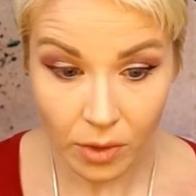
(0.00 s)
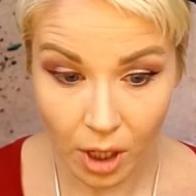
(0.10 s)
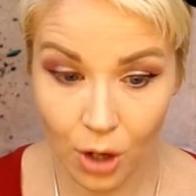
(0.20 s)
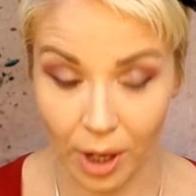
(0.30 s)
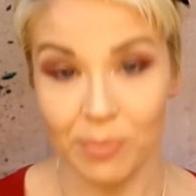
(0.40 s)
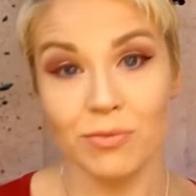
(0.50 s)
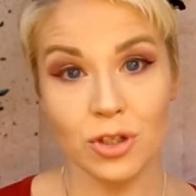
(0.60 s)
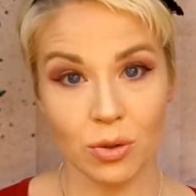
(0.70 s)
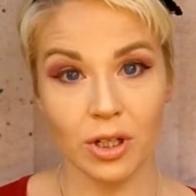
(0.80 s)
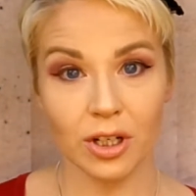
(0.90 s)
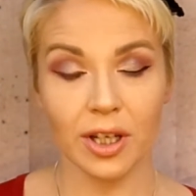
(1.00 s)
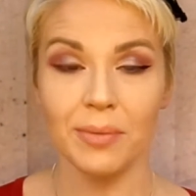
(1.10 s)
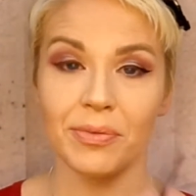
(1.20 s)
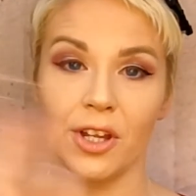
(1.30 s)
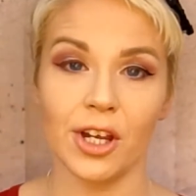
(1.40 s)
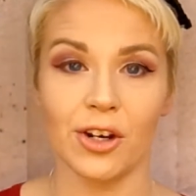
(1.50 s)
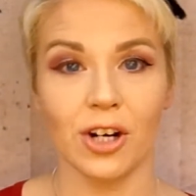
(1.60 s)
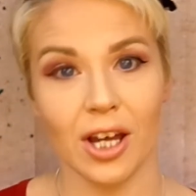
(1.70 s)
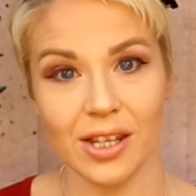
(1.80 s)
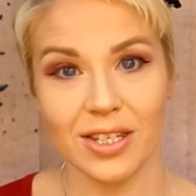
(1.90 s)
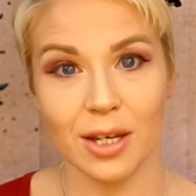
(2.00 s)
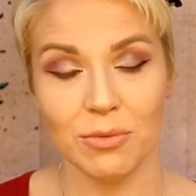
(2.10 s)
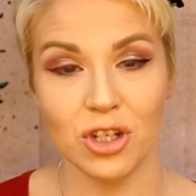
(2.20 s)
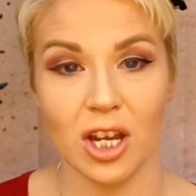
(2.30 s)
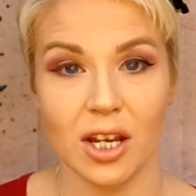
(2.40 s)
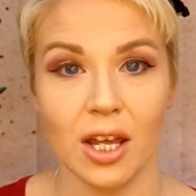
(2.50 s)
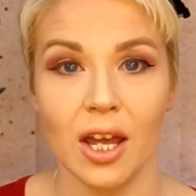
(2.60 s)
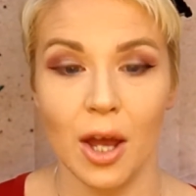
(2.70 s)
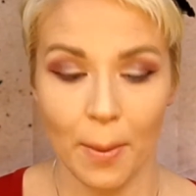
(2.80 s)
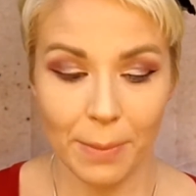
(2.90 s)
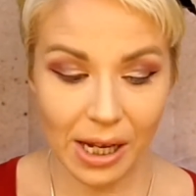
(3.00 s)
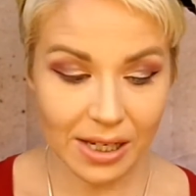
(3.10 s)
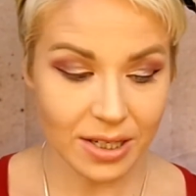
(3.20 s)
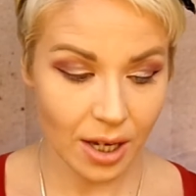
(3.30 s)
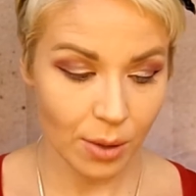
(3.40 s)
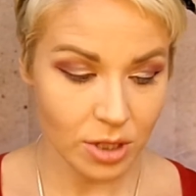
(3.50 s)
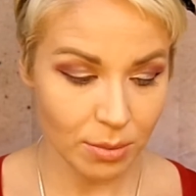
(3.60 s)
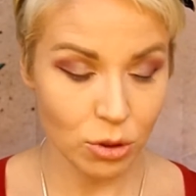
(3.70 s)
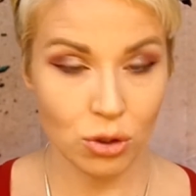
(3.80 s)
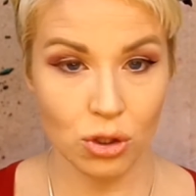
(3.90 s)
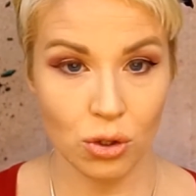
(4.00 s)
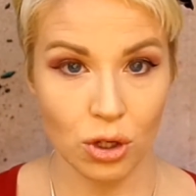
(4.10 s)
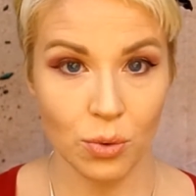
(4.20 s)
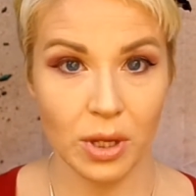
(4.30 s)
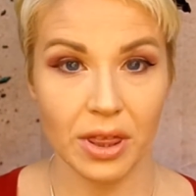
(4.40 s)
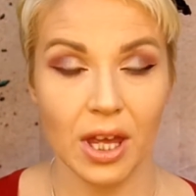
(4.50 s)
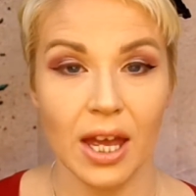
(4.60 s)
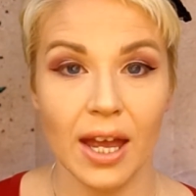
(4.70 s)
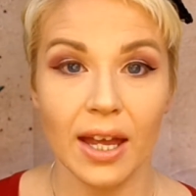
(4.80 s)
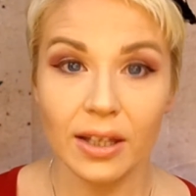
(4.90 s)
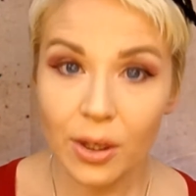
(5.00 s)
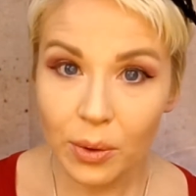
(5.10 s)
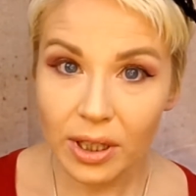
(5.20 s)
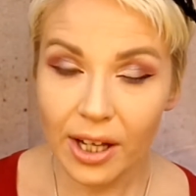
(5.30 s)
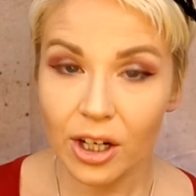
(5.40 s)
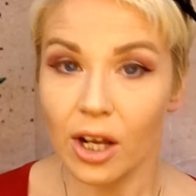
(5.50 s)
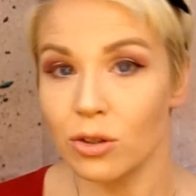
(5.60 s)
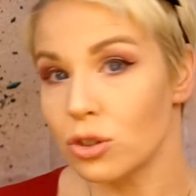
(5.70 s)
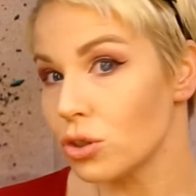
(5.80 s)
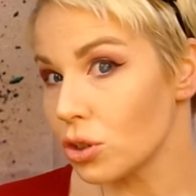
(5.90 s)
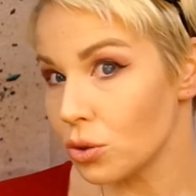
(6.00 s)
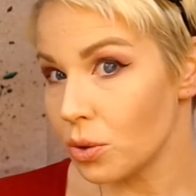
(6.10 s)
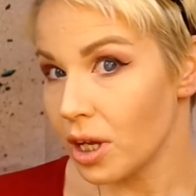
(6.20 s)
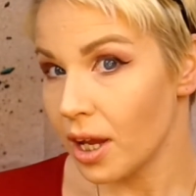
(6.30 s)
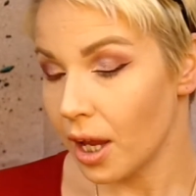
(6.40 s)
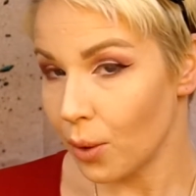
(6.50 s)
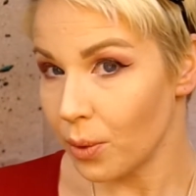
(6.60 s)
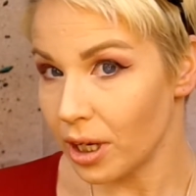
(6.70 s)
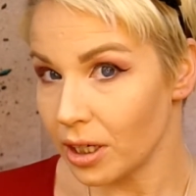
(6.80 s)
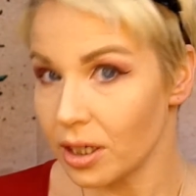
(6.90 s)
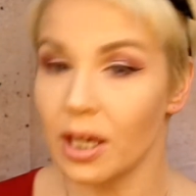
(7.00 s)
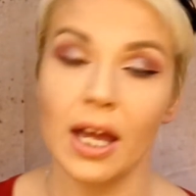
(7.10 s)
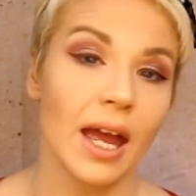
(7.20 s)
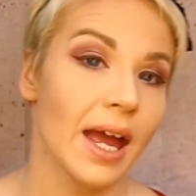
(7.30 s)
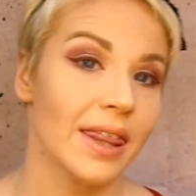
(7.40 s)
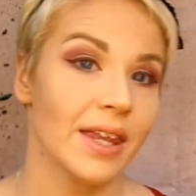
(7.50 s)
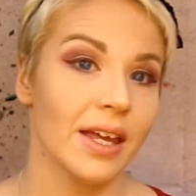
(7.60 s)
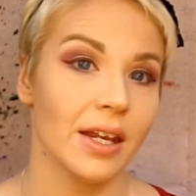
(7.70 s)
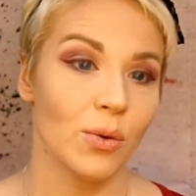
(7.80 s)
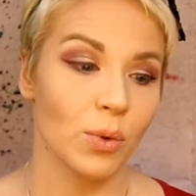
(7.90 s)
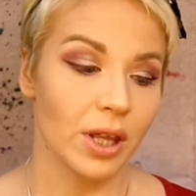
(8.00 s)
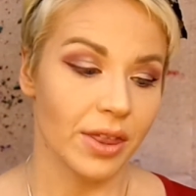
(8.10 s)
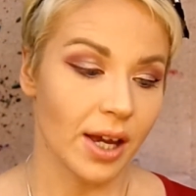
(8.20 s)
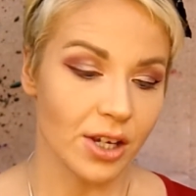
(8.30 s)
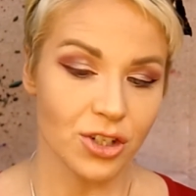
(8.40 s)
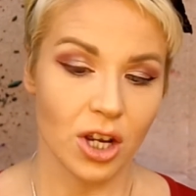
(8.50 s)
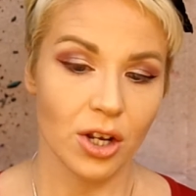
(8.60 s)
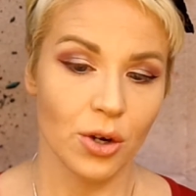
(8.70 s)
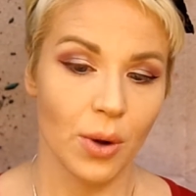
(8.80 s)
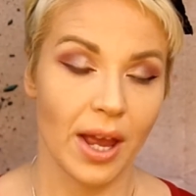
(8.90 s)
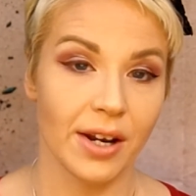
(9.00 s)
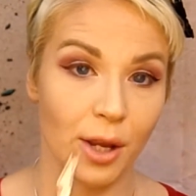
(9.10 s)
Okay, so clearly they're not the same shade, but I was able to show you with a liquid liner how to do a wing, and then with eyeshadow and a